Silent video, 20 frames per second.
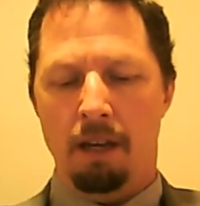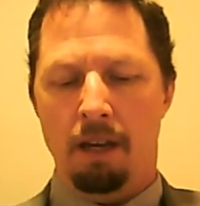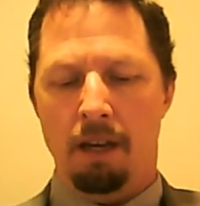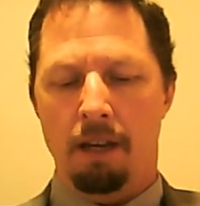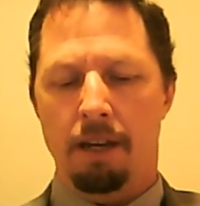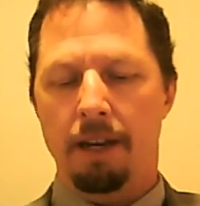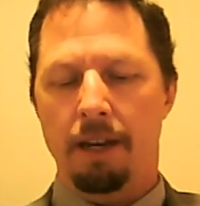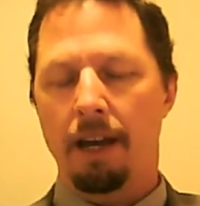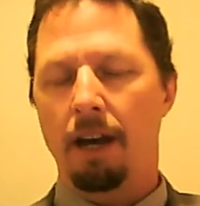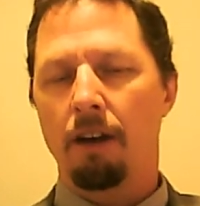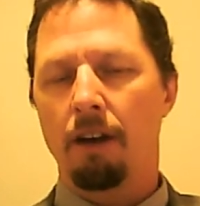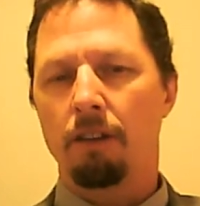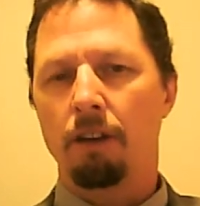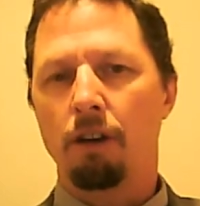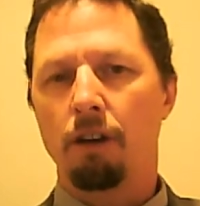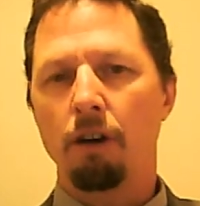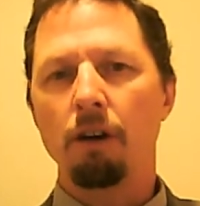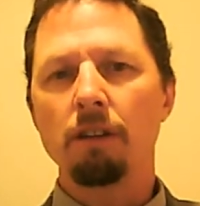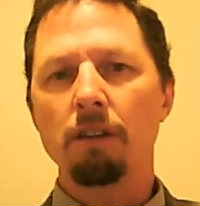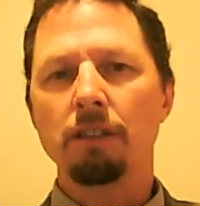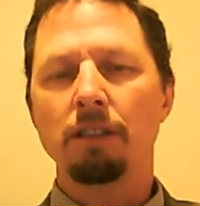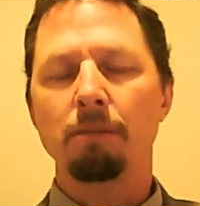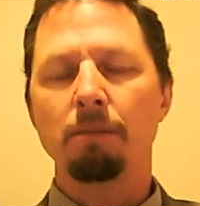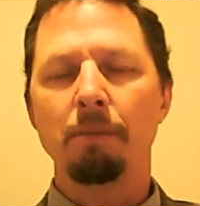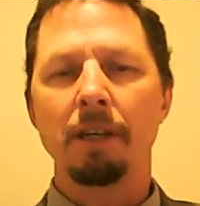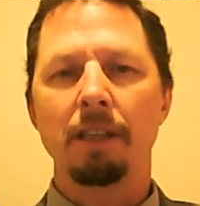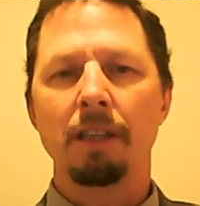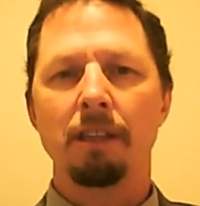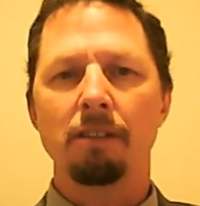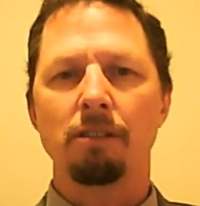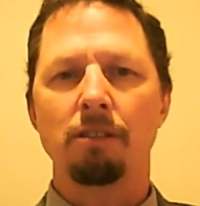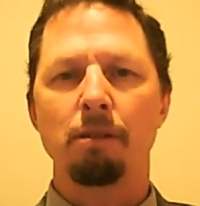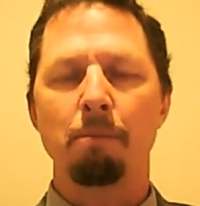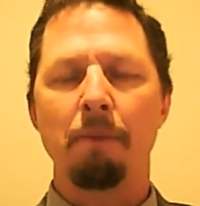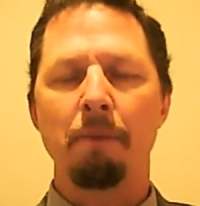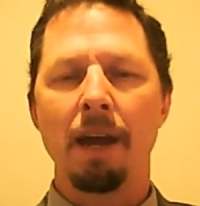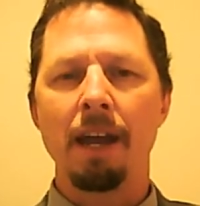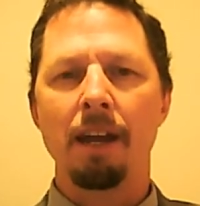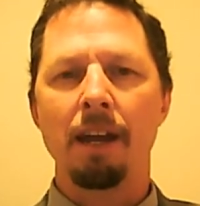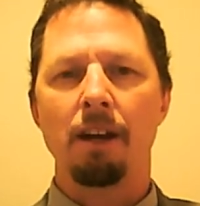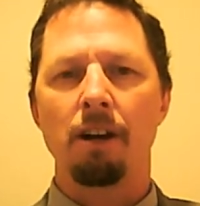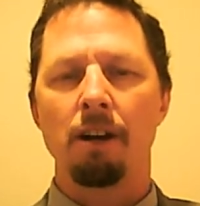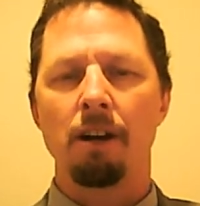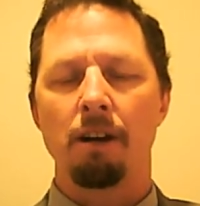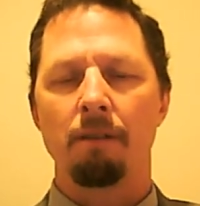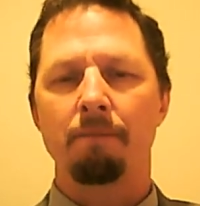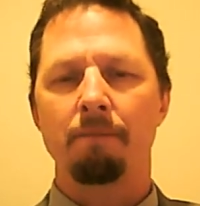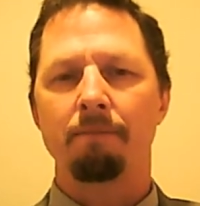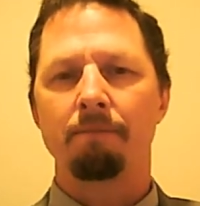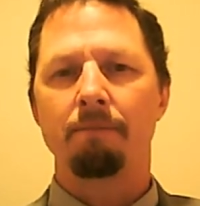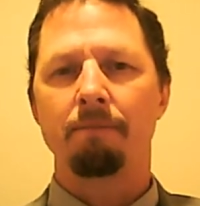Now, the goldsmith is the banker.